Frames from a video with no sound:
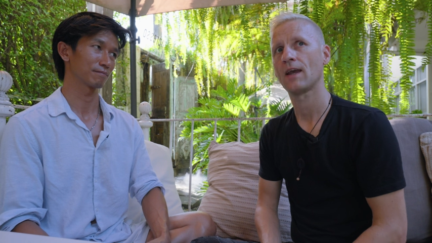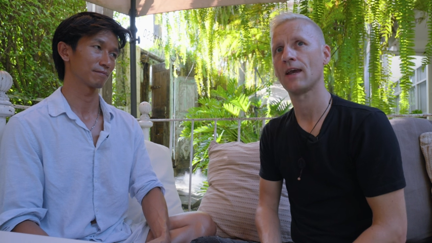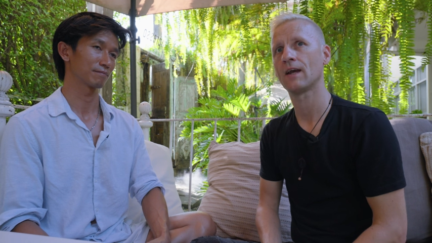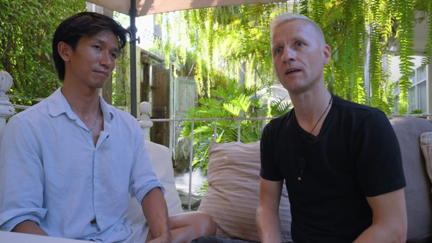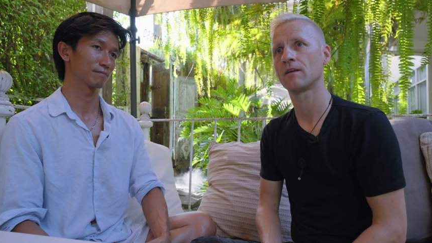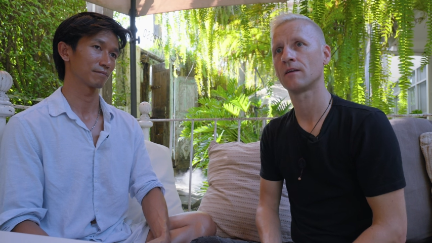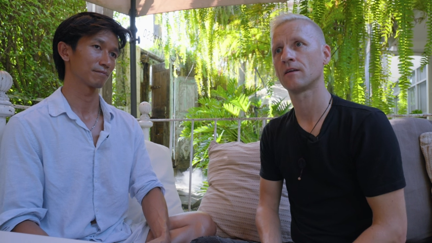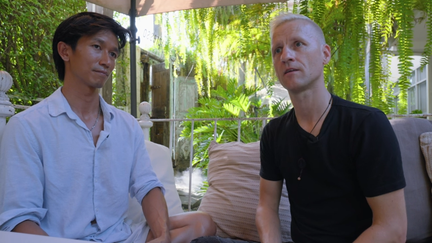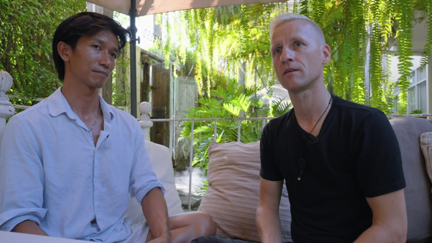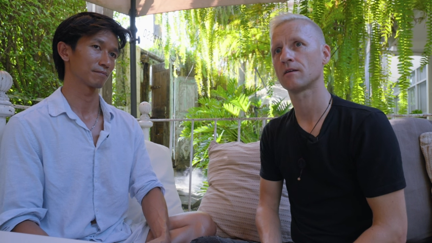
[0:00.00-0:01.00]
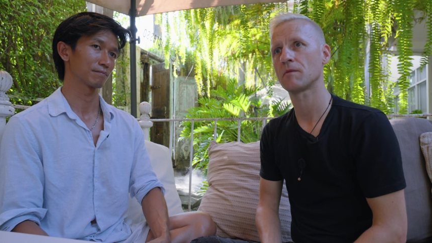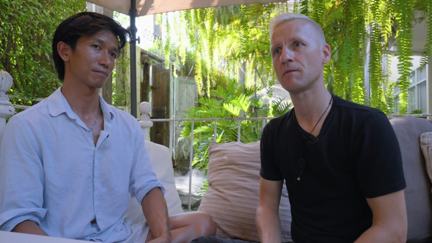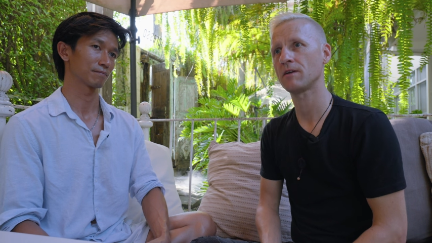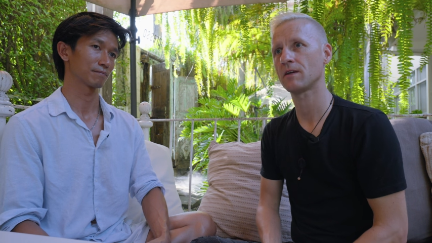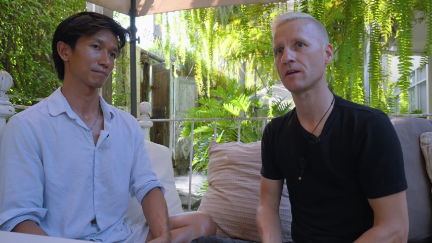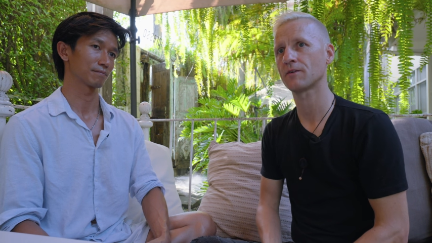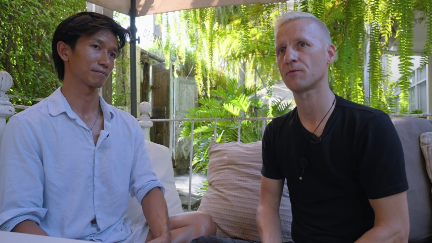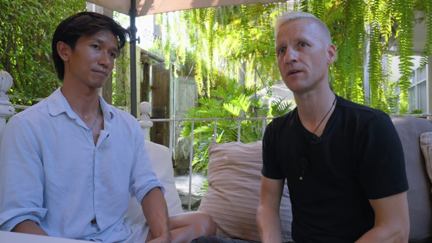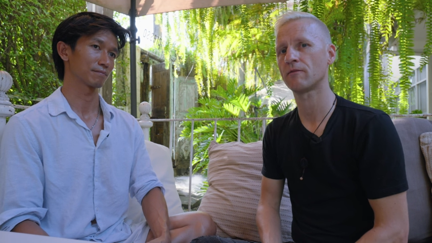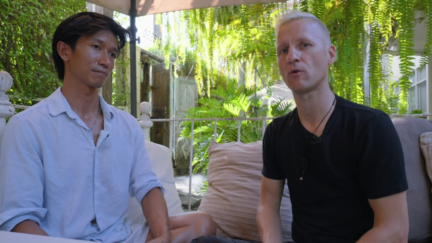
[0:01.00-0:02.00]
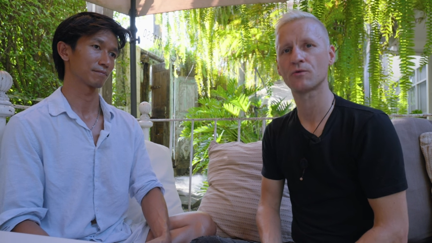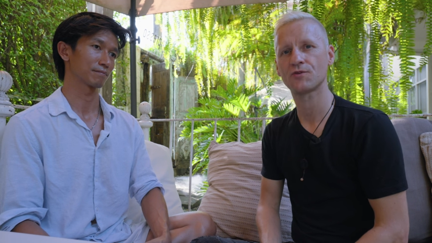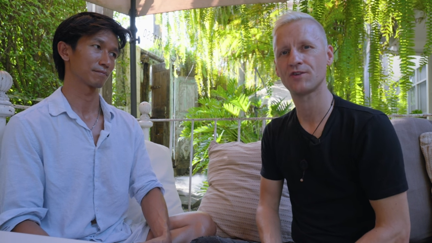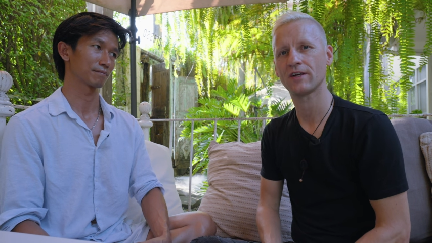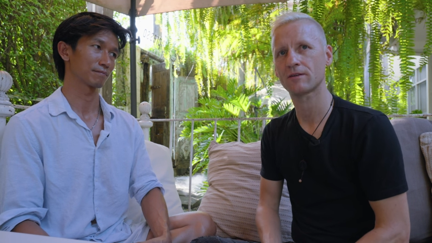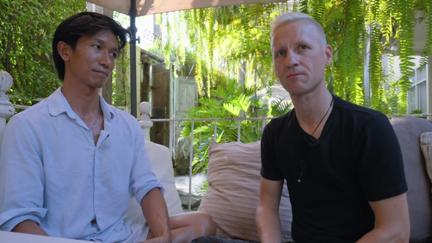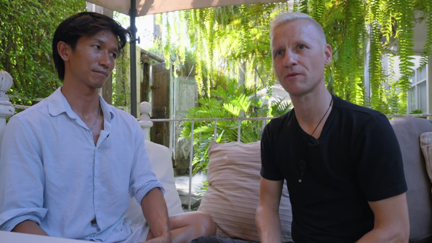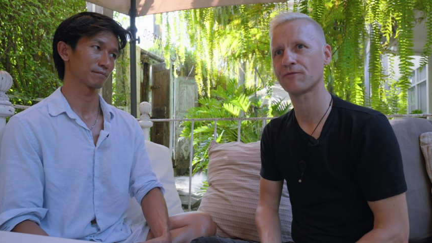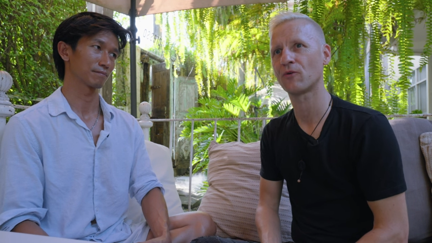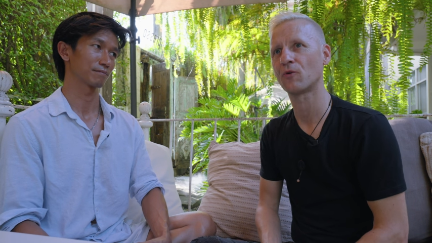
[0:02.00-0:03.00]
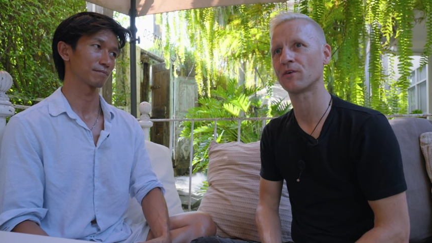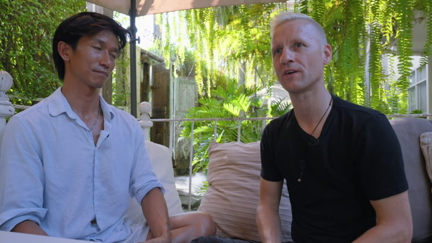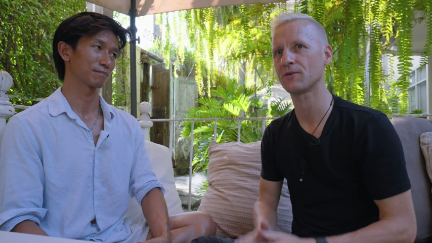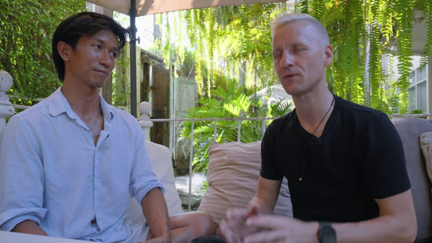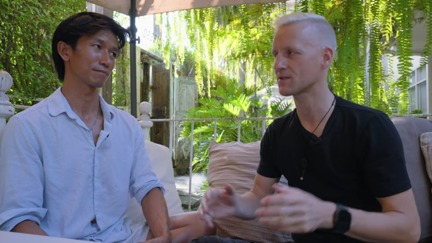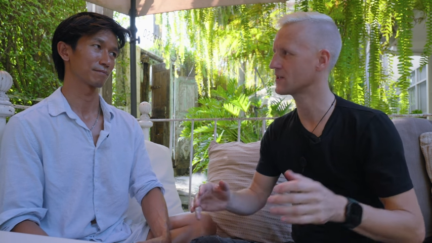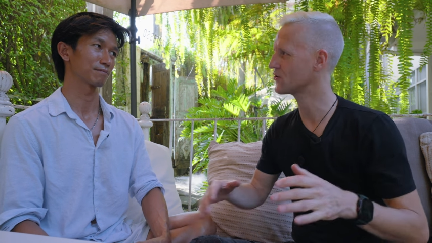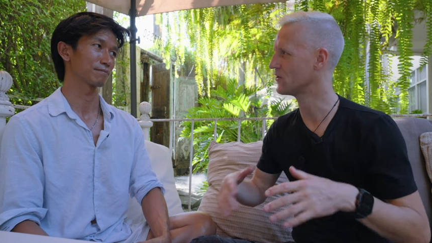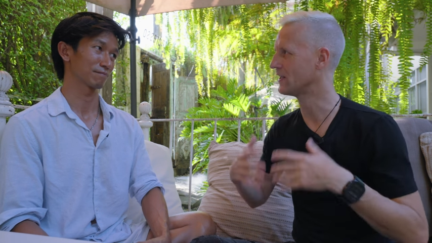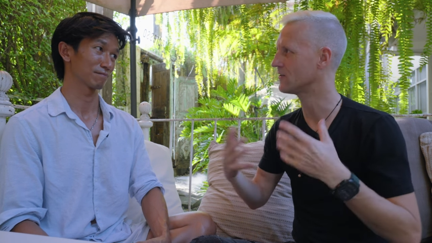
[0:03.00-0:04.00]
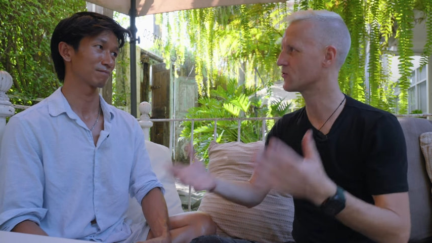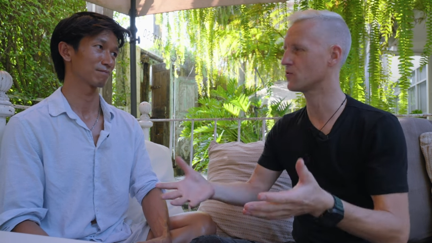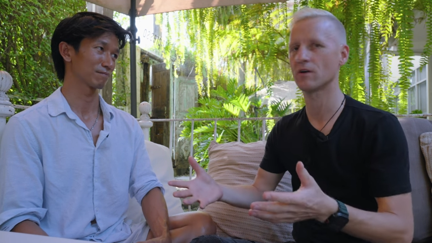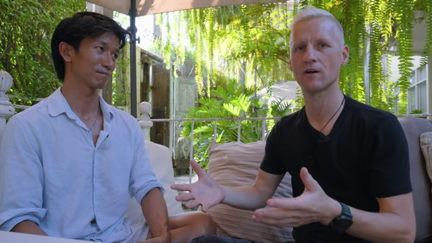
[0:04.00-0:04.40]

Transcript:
Speaker 1: and maybe get rid of old shit before they transition into